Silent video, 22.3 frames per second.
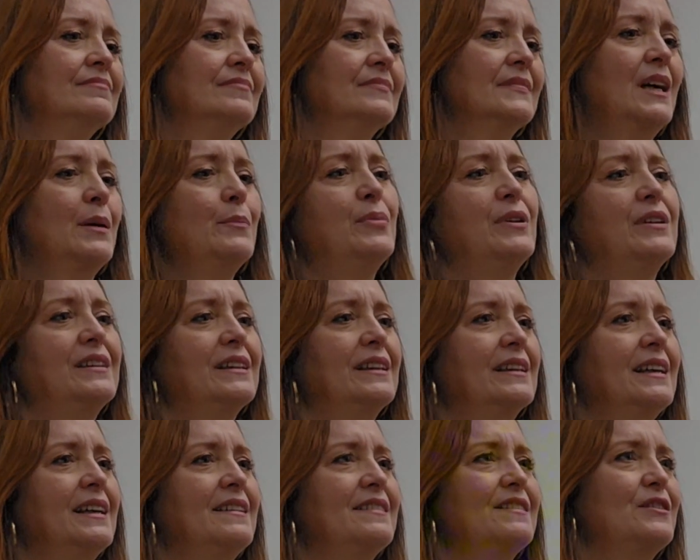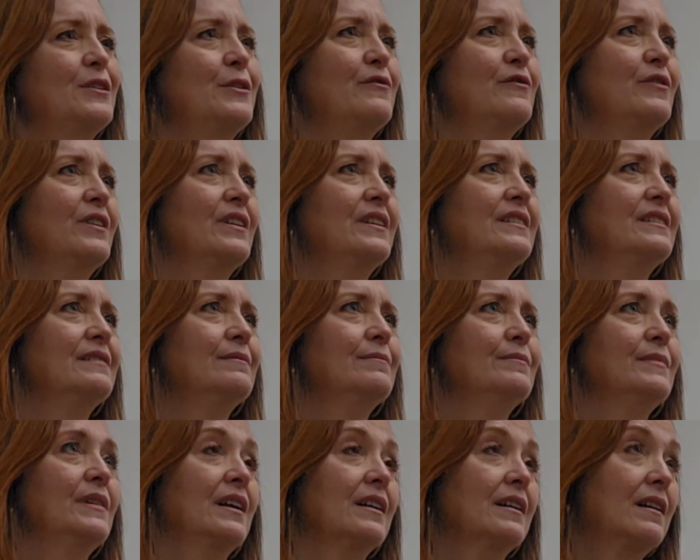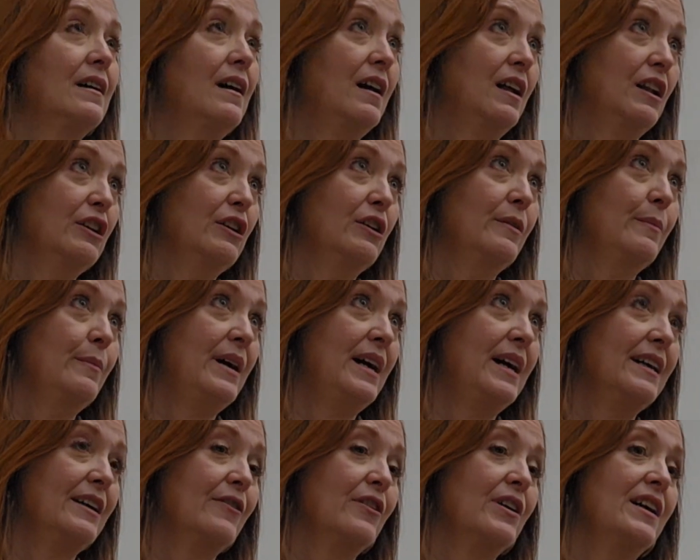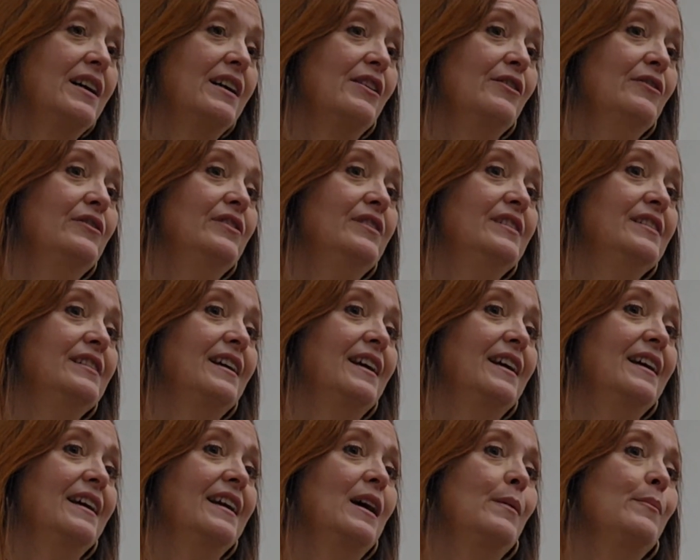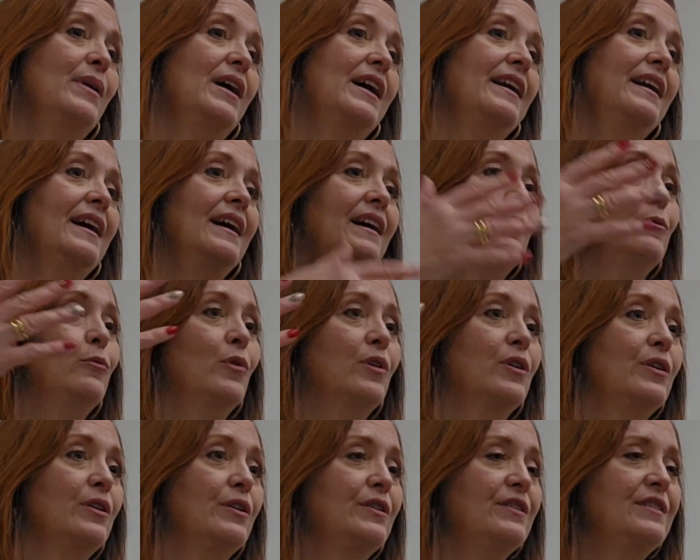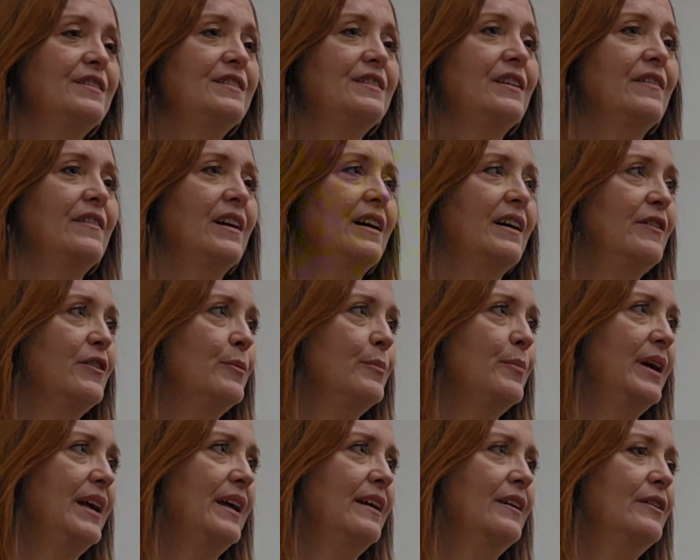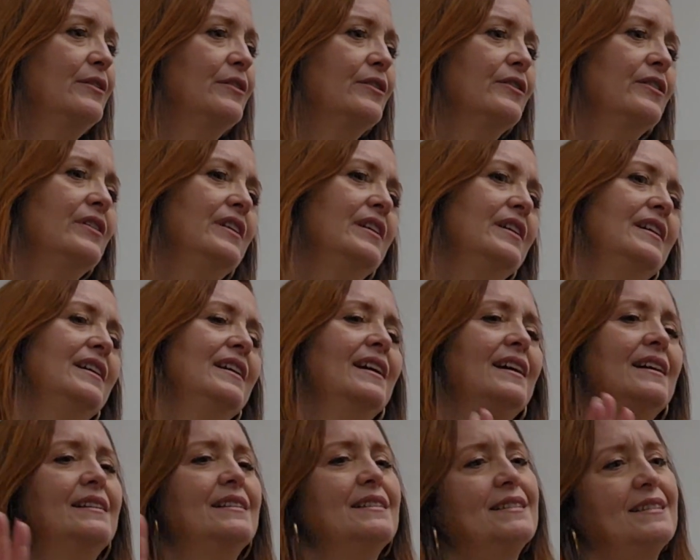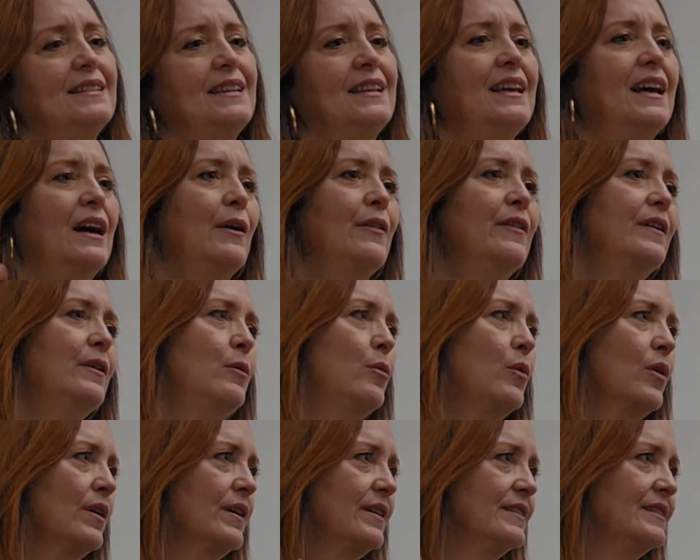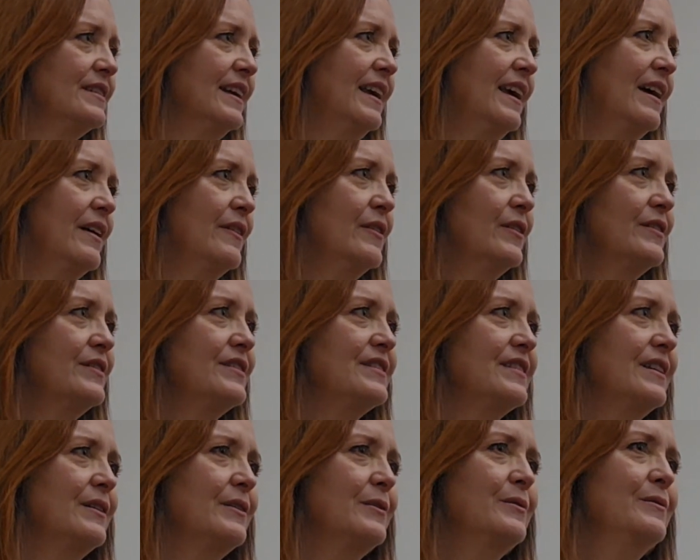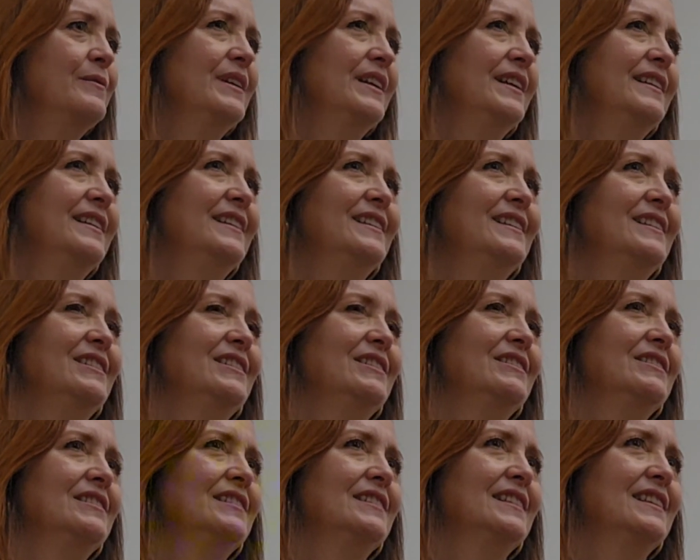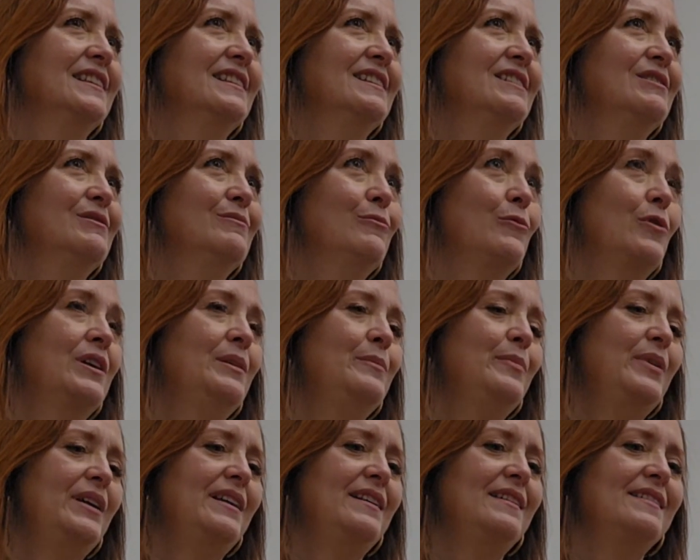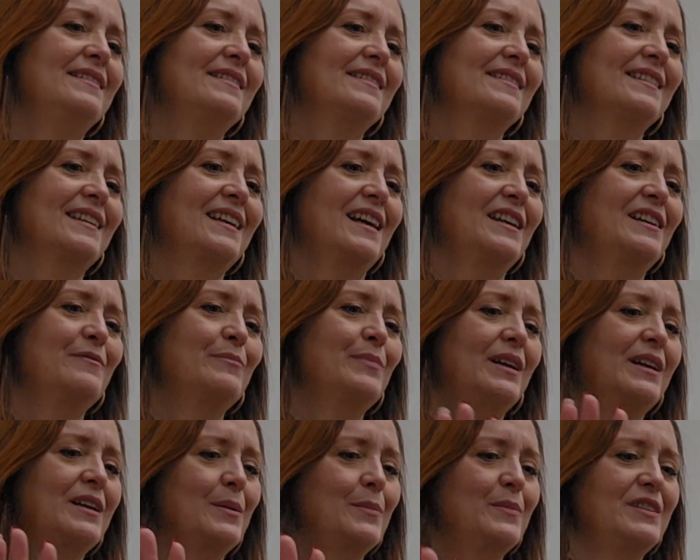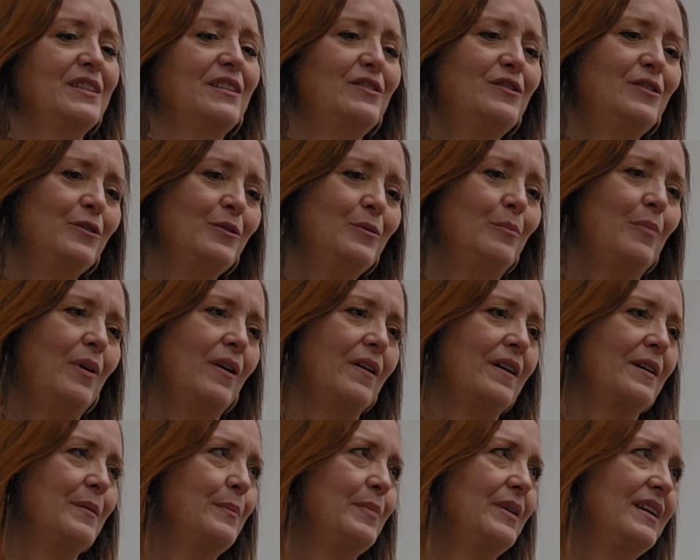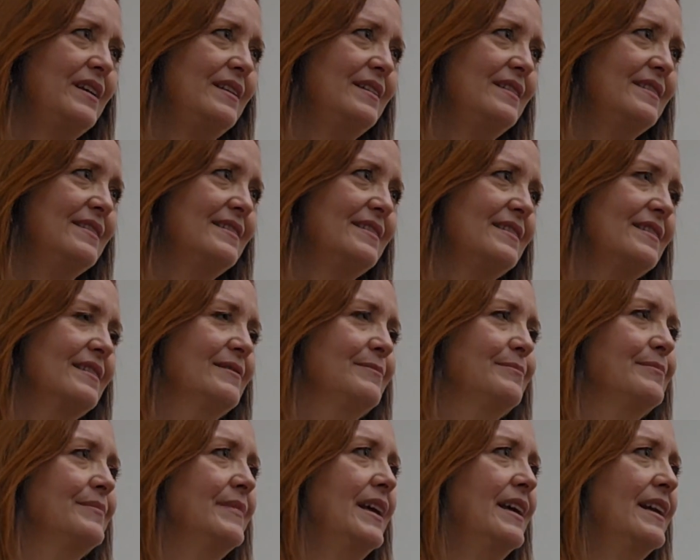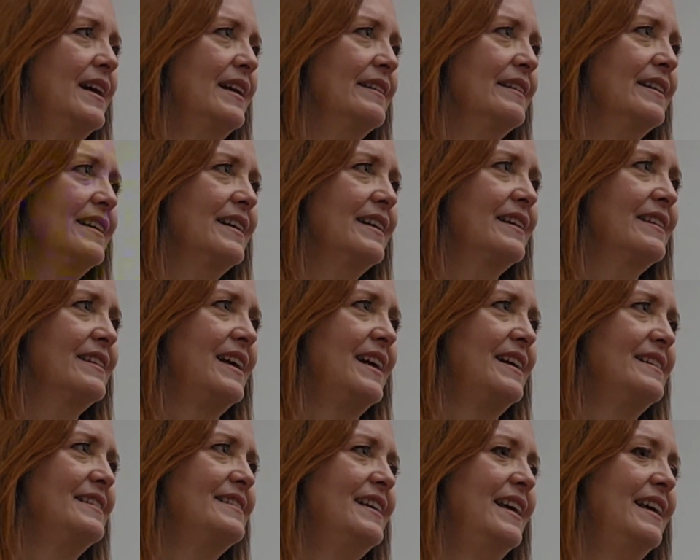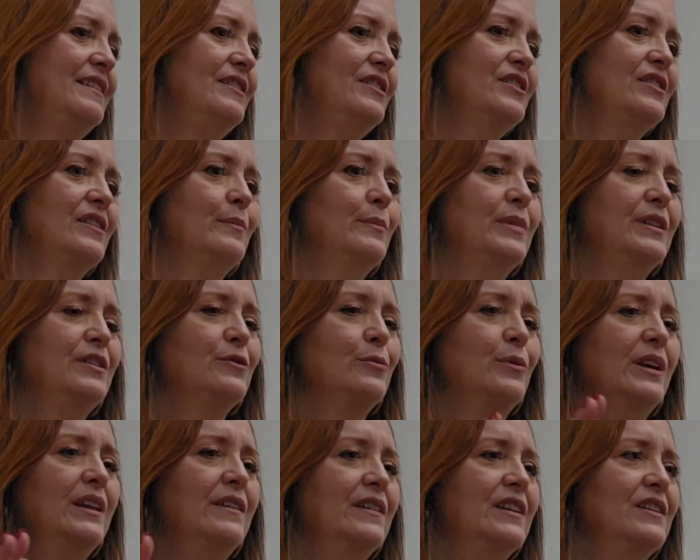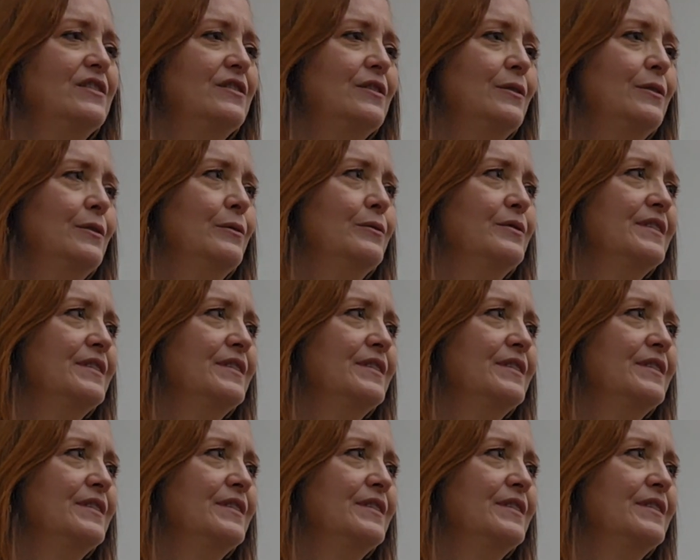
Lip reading: I put the lace over a colored background, and I might add words to the other panel to see how they'll work together. So one piece kind of becomes a two-part piece, and I like that tension between the two.